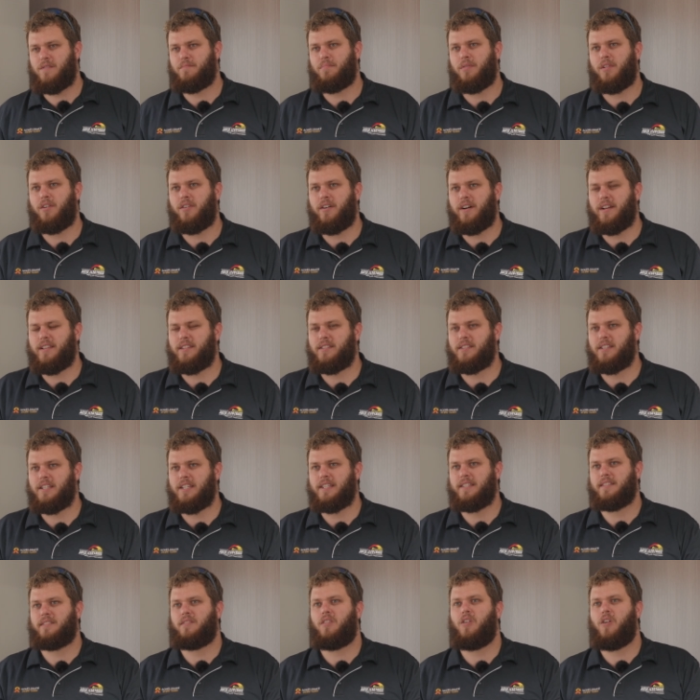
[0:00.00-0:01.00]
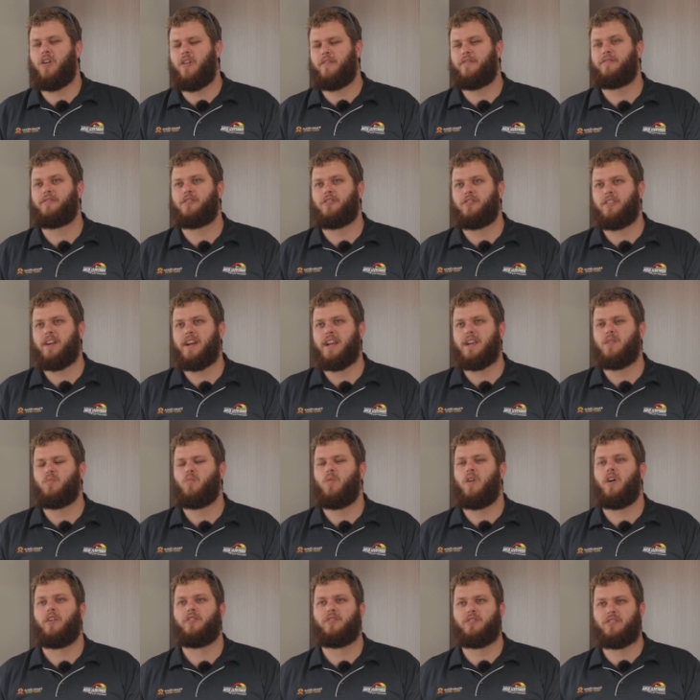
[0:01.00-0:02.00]
appliances off grid
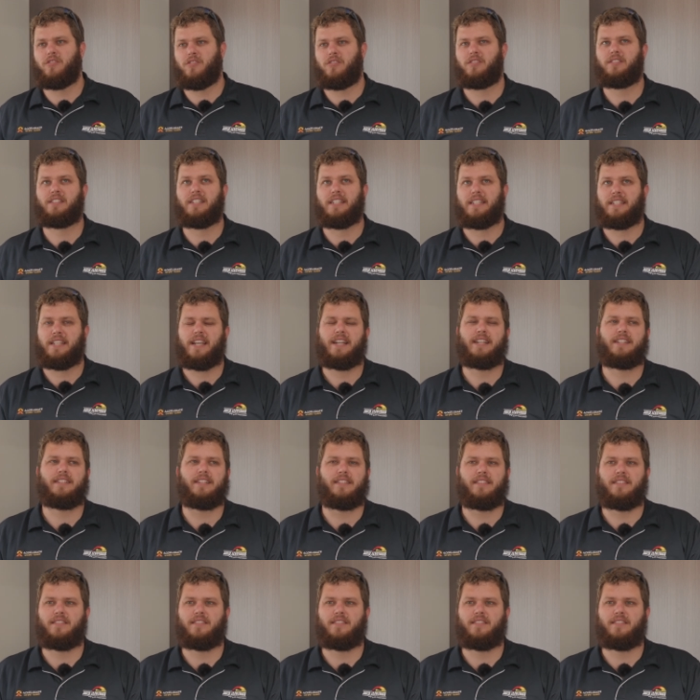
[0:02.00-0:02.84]
while you're not connected.